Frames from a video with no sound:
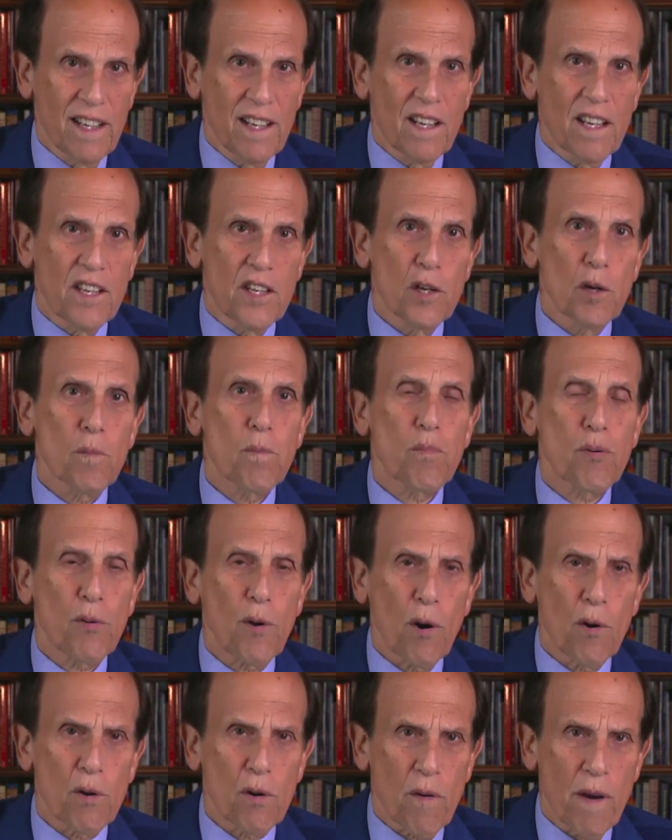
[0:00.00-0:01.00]
You're
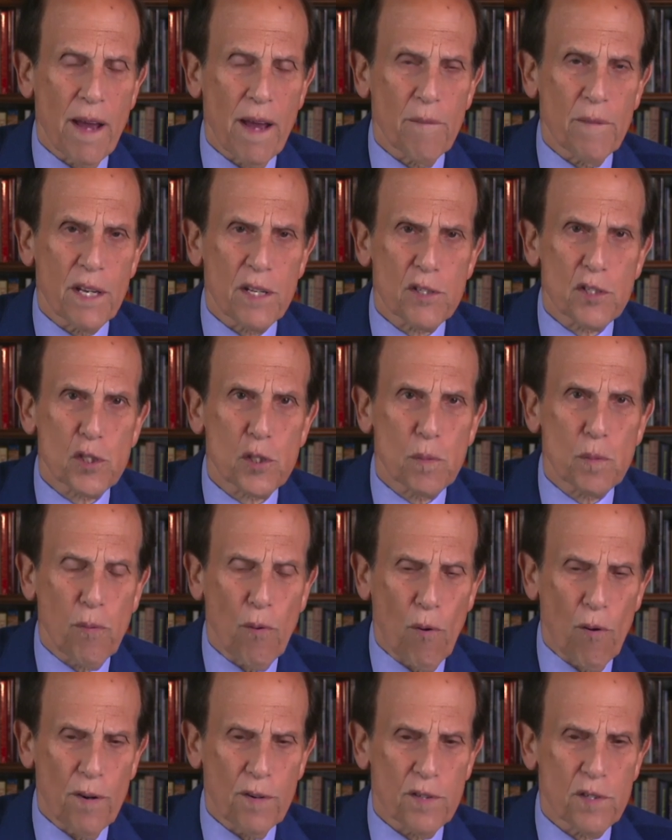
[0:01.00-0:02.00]
programming
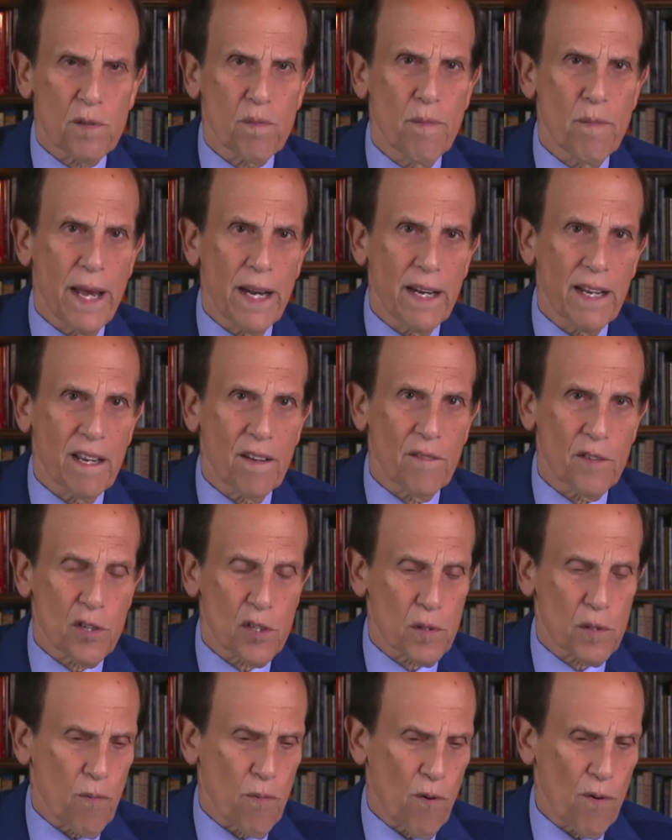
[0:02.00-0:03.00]
sports, many of the
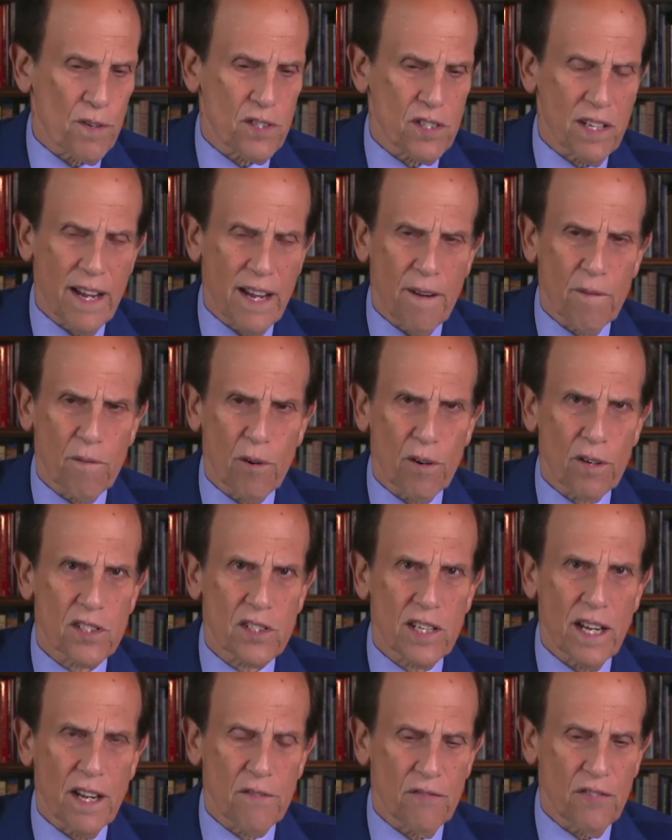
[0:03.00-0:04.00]
sports networks
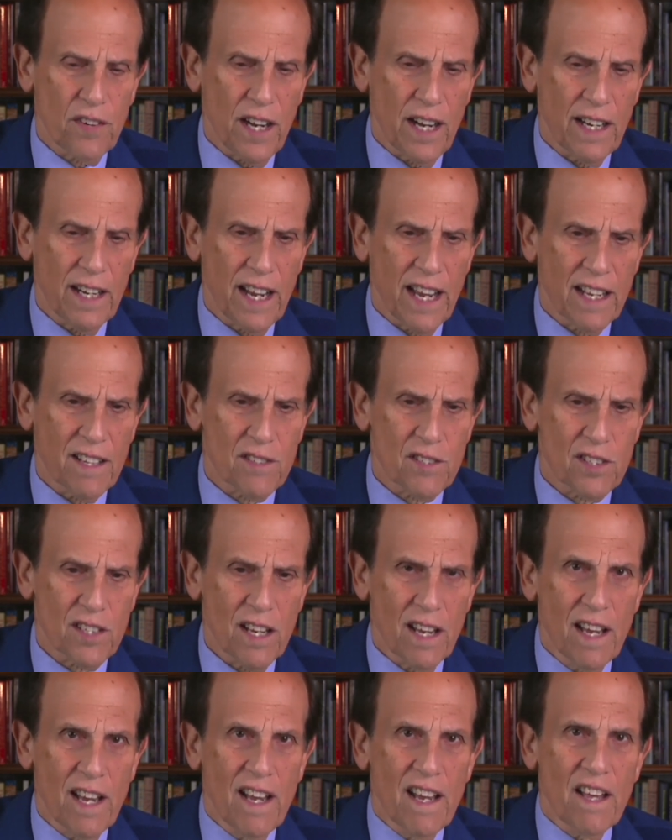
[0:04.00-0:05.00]
I finance.
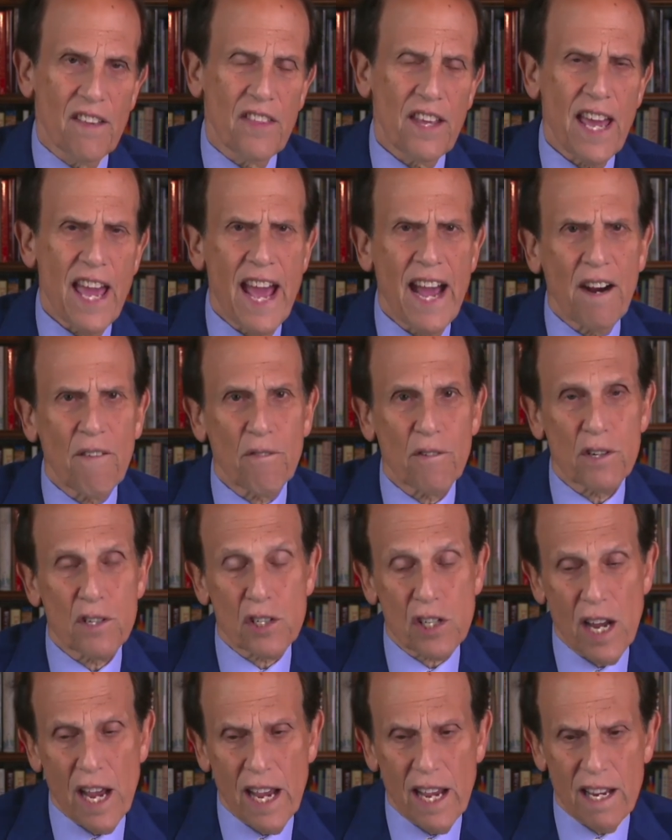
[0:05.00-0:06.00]
The average
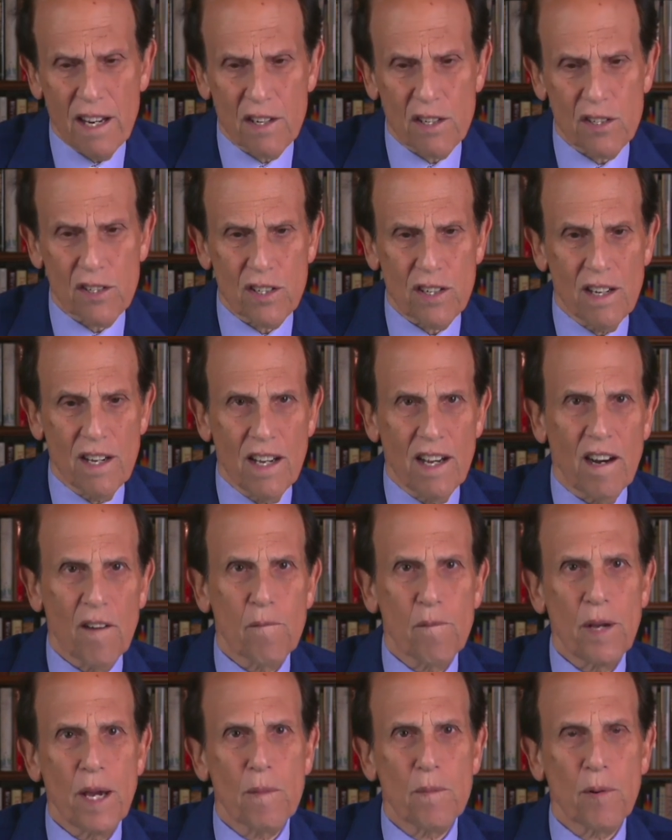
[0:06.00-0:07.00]
age of
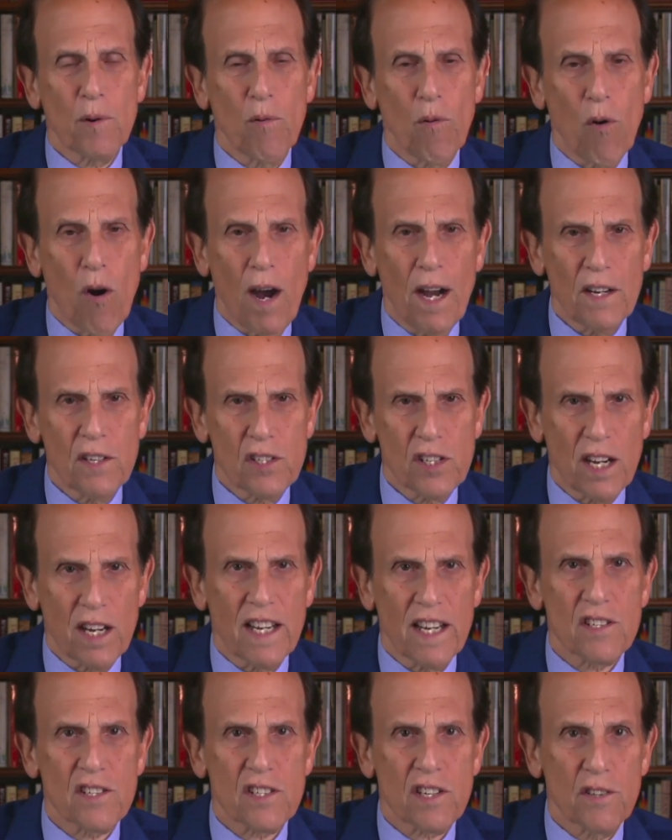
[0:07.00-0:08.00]
people watching
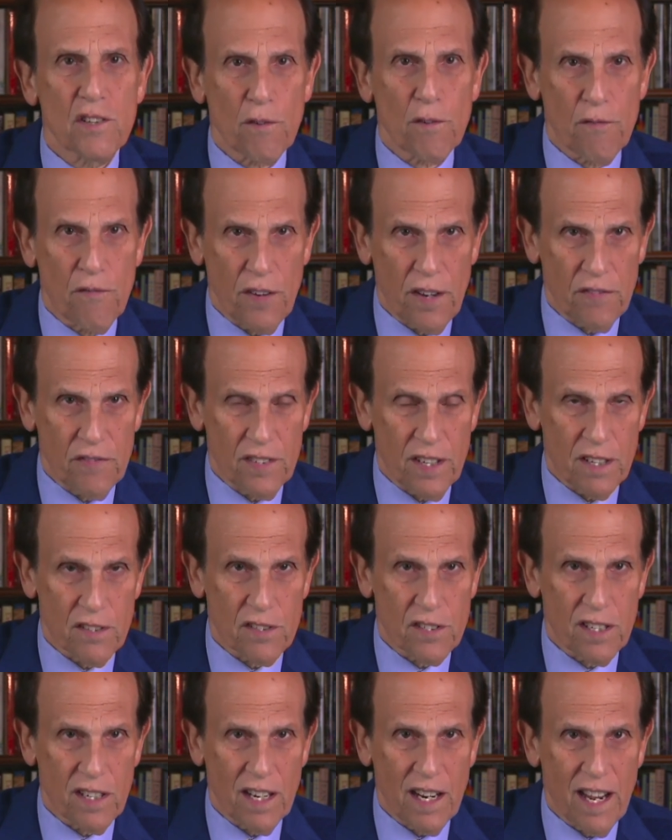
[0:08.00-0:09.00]
is in their 50s
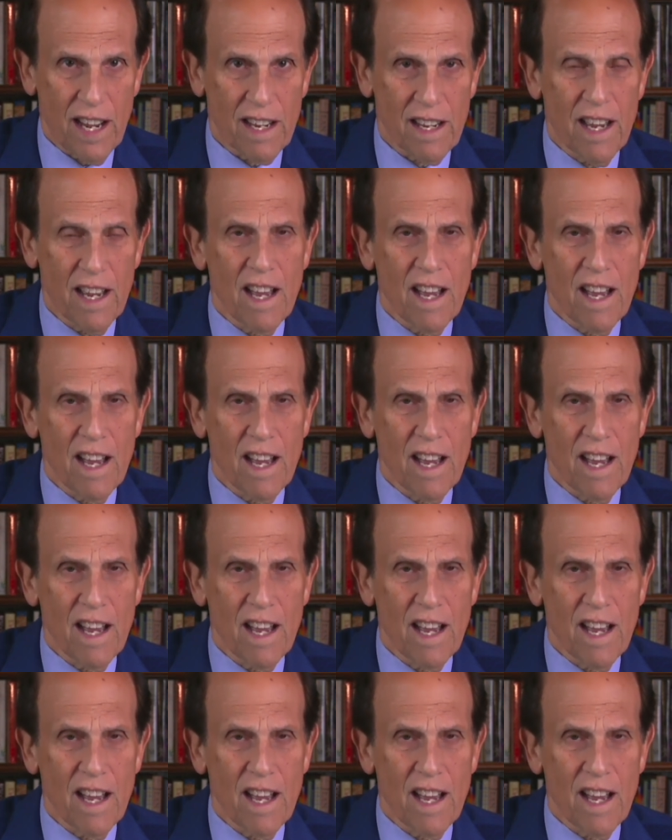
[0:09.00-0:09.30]
today.